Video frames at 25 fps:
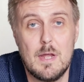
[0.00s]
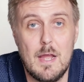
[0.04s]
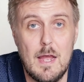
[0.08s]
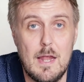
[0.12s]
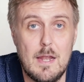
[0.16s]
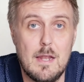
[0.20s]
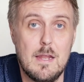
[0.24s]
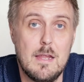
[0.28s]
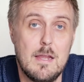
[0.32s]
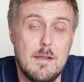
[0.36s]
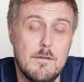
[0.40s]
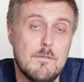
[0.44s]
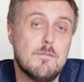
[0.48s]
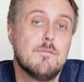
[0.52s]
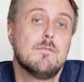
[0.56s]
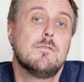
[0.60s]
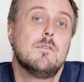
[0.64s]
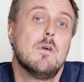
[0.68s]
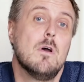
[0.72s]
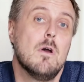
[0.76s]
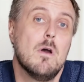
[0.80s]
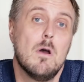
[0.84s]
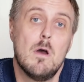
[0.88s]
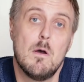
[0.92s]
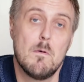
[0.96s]
And if
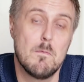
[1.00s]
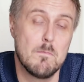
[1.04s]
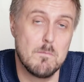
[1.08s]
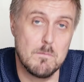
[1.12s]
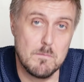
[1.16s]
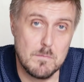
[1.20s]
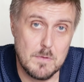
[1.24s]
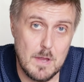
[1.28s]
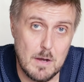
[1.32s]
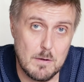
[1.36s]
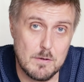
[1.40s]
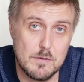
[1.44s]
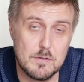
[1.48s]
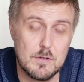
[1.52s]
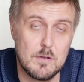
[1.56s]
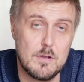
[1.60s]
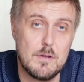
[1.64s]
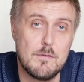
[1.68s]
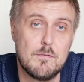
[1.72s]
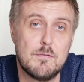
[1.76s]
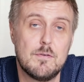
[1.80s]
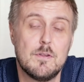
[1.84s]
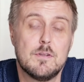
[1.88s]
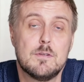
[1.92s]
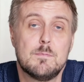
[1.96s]
there is a
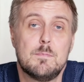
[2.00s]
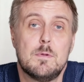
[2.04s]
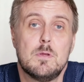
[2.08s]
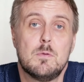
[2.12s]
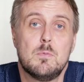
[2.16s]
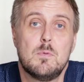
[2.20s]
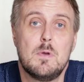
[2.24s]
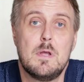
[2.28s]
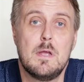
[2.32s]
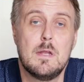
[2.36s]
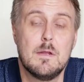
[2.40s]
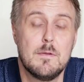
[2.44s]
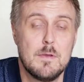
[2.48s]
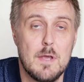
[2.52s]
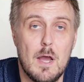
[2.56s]
difference between